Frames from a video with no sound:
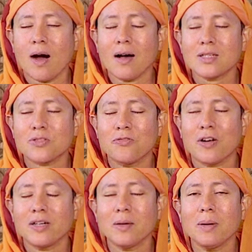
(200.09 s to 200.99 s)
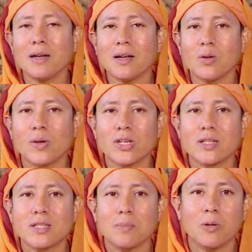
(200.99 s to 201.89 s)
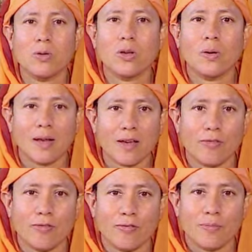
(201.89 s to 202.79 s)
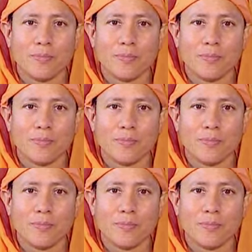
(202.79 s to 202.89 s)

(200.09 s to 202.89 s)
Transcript: ask fundamental questions about your life.